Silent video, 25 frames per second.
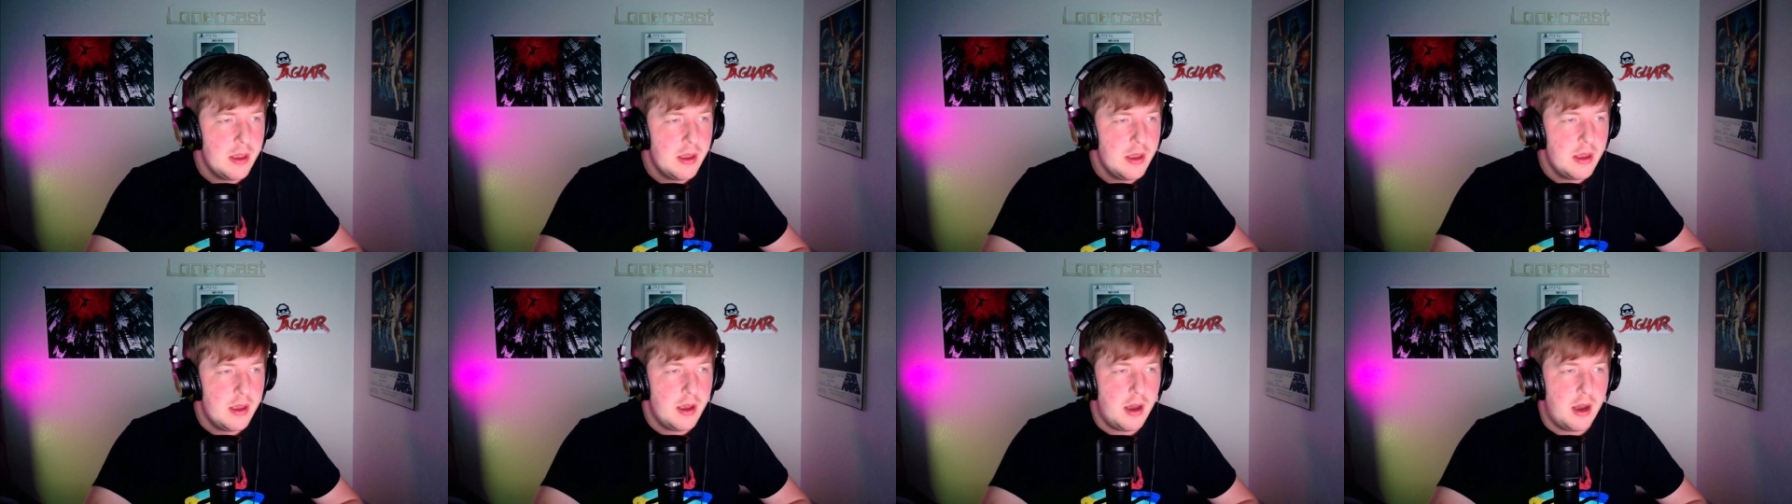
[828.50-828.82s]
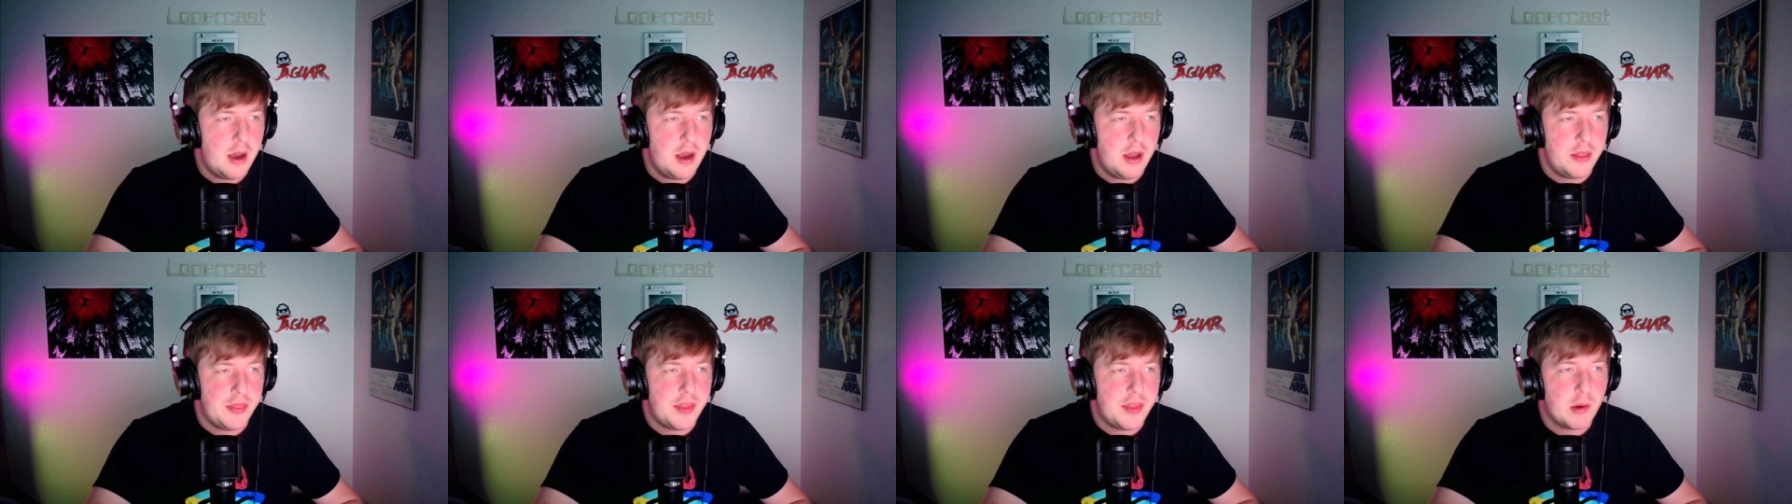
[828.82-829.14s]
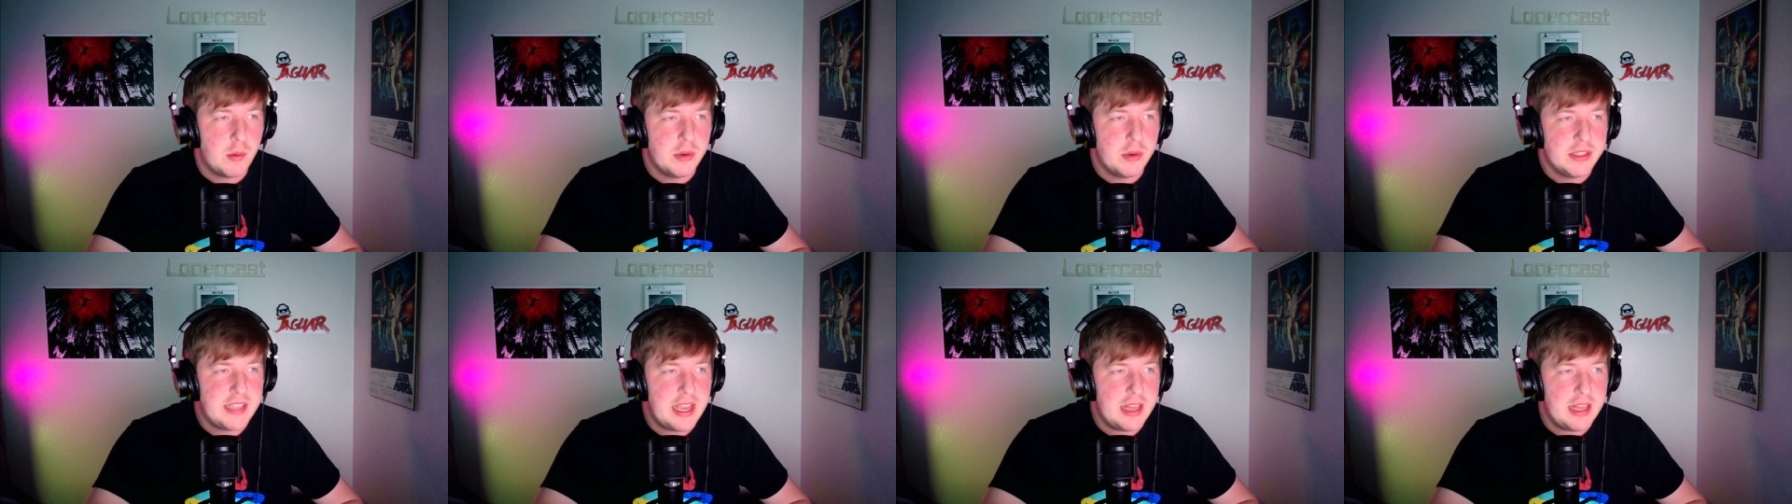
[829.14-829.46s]
Uh, there
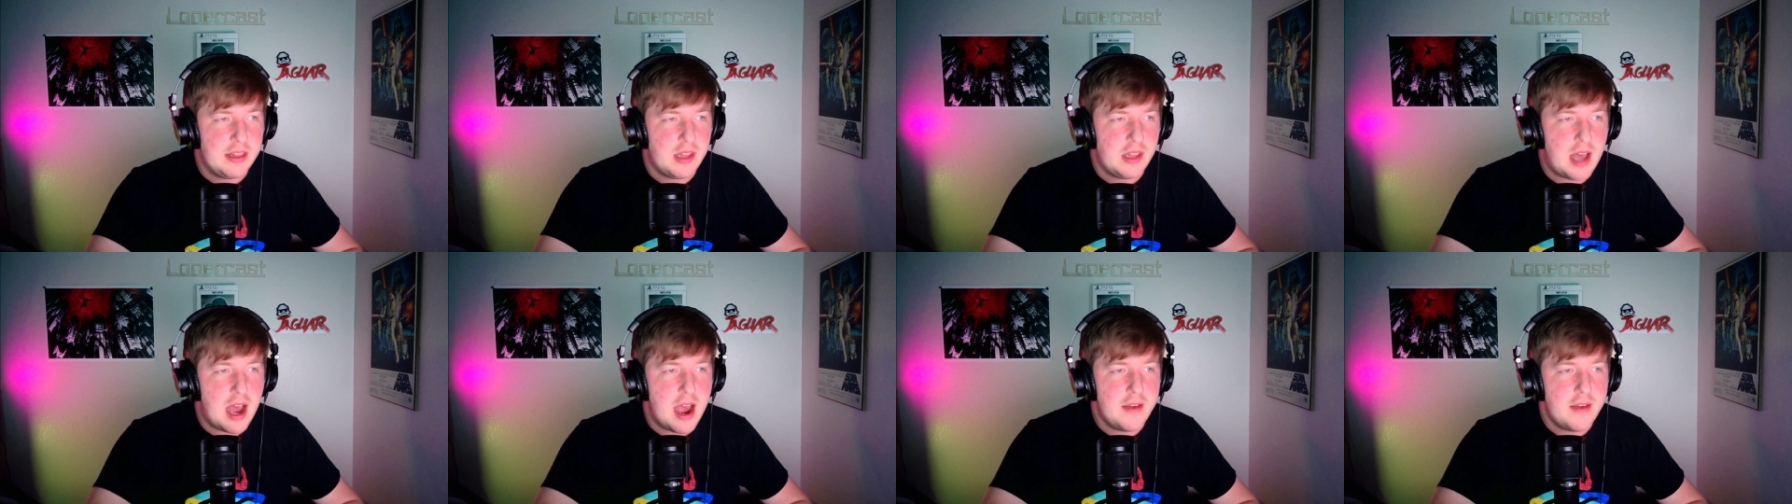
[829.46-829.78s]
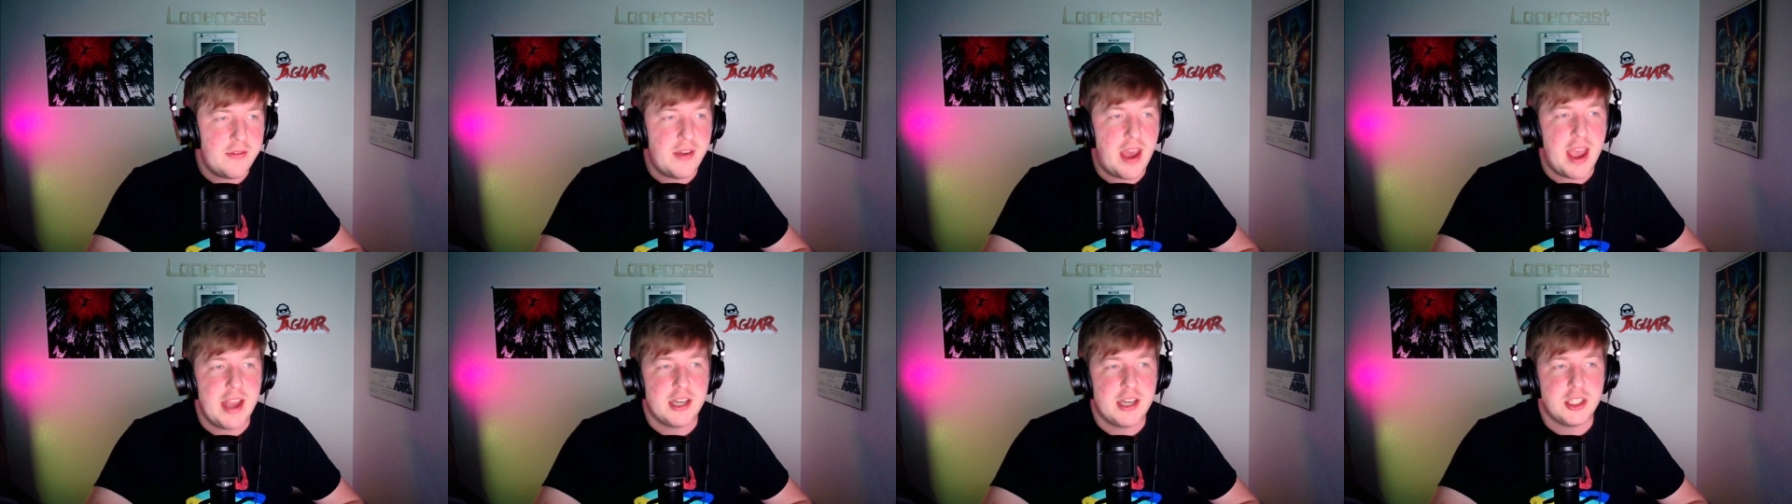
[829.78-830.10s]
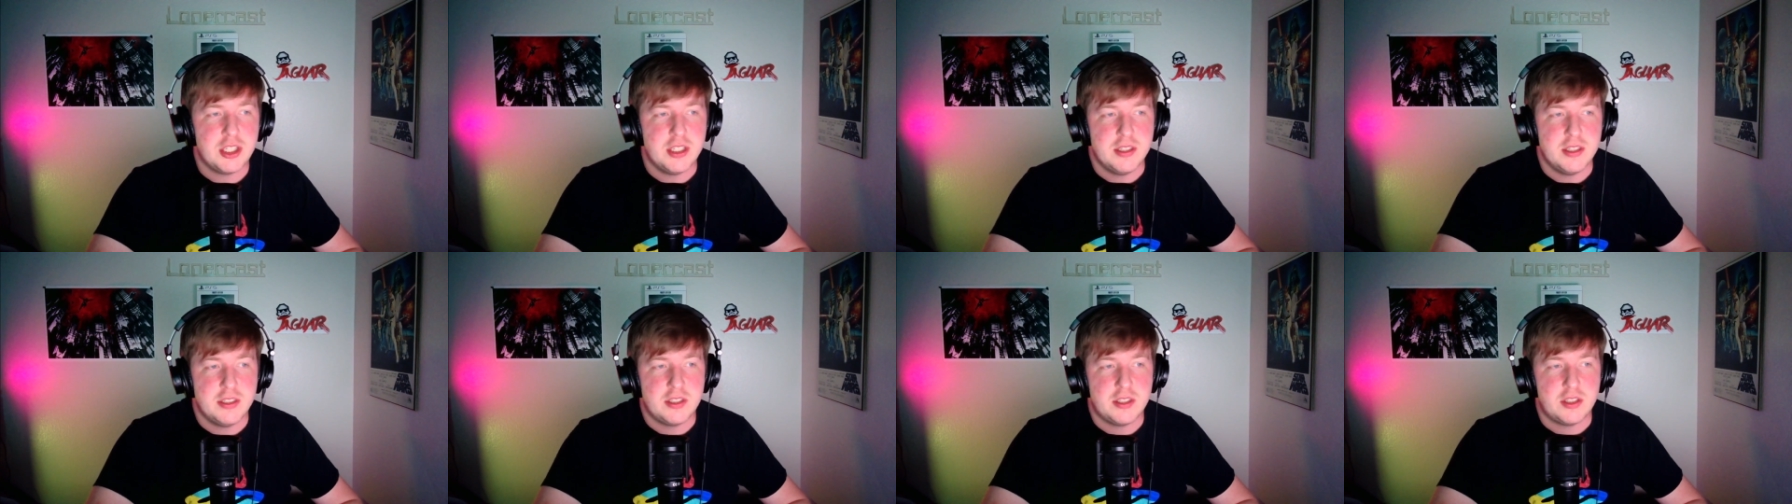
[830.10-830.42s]
was a live
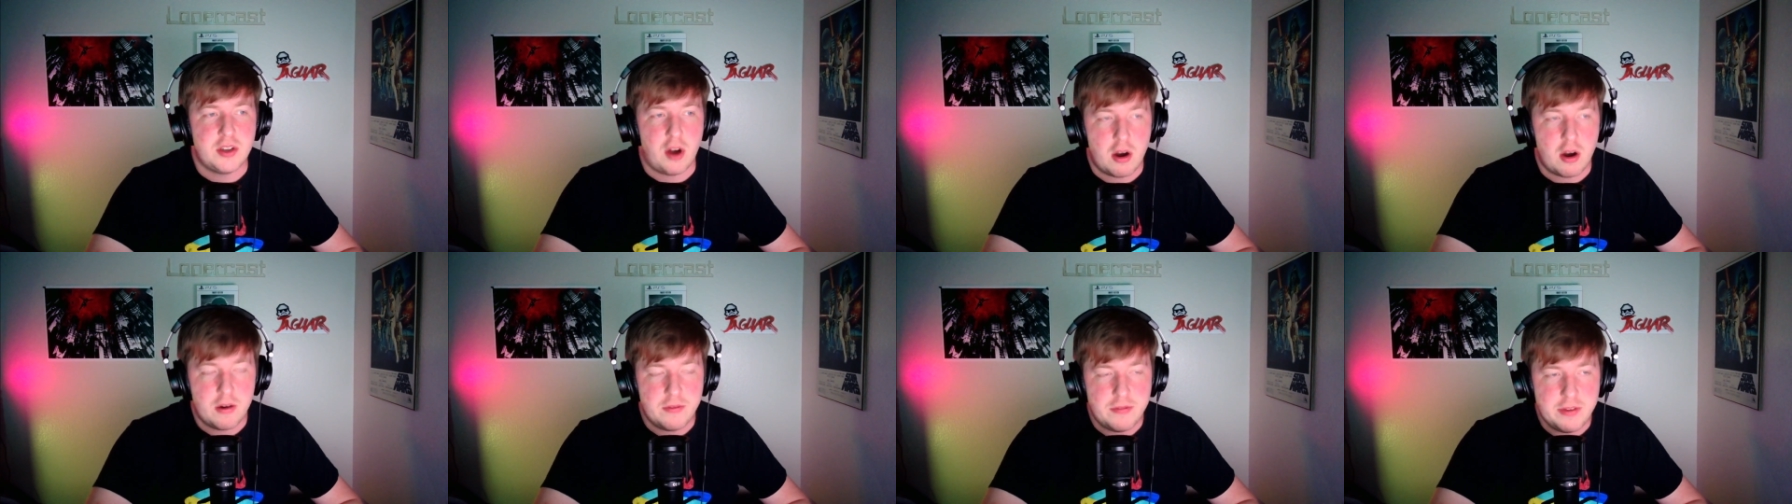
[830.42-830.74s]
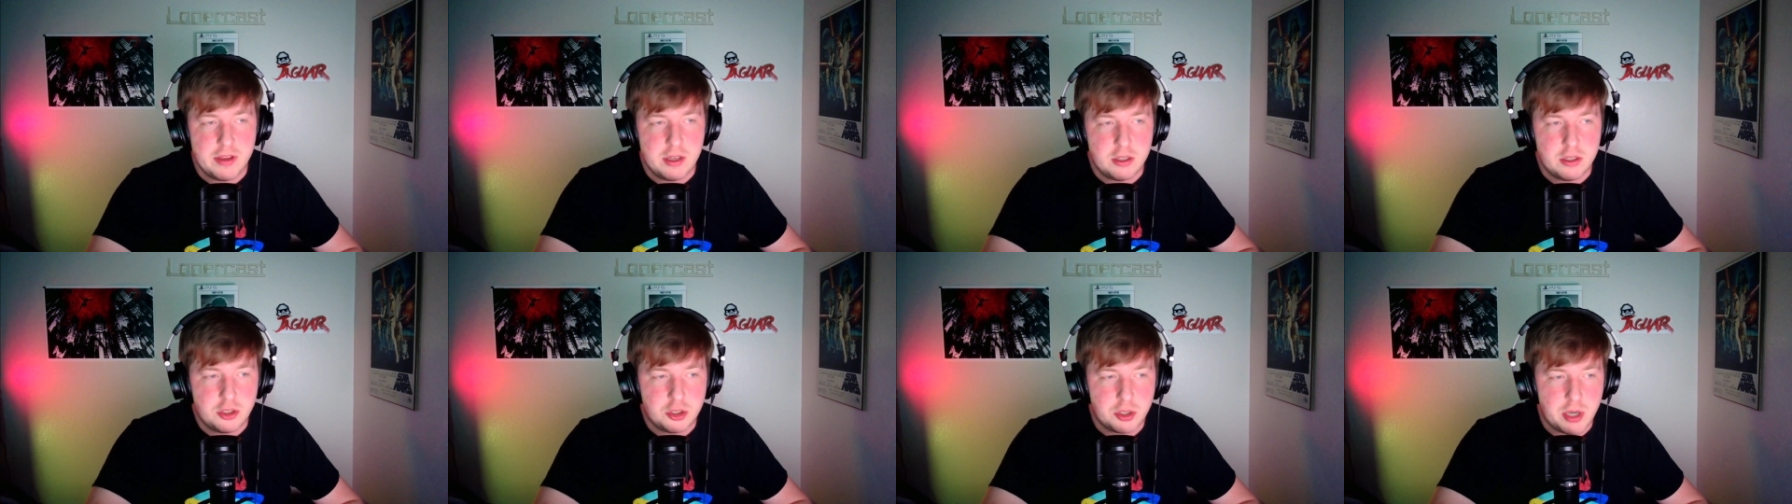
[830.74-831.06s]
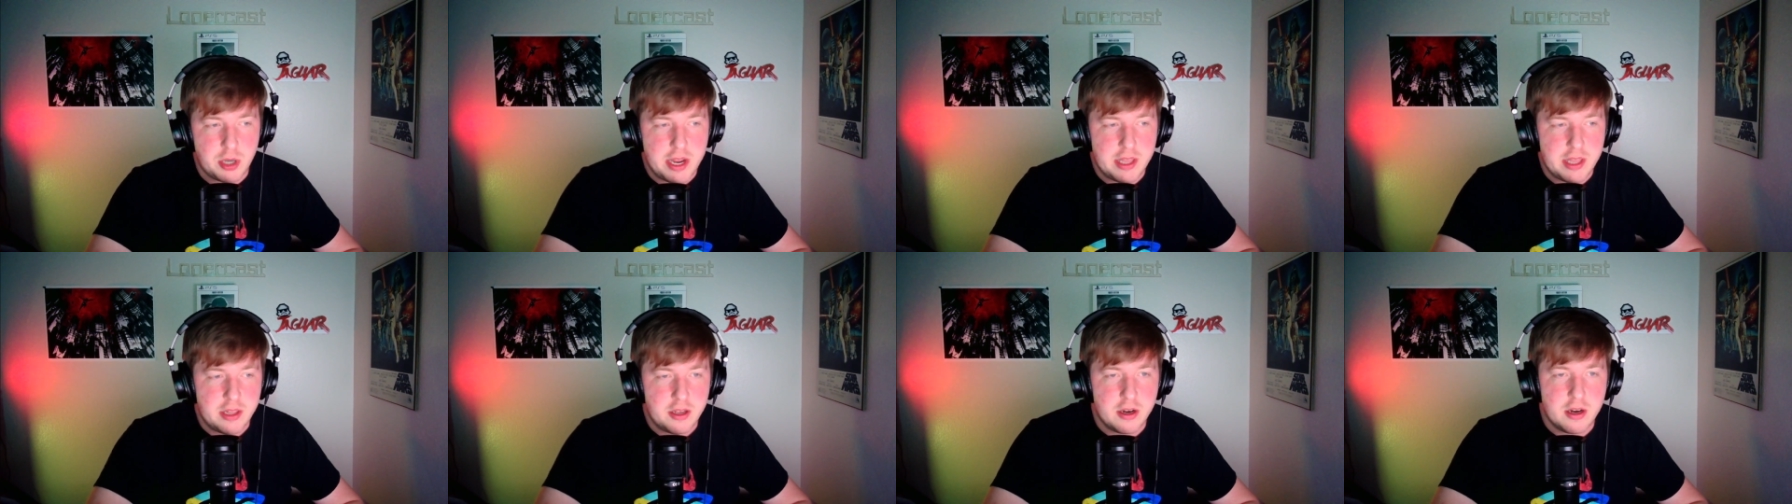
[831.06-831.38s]
action Starfield
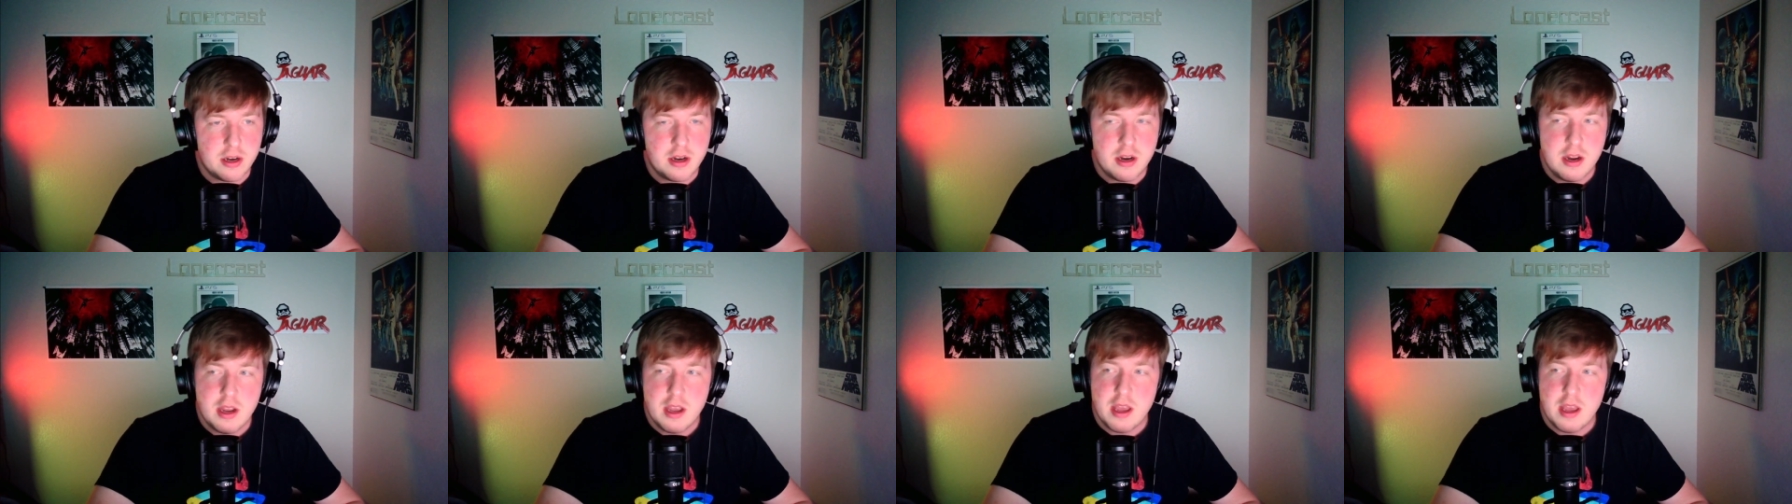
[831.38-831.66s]
trailer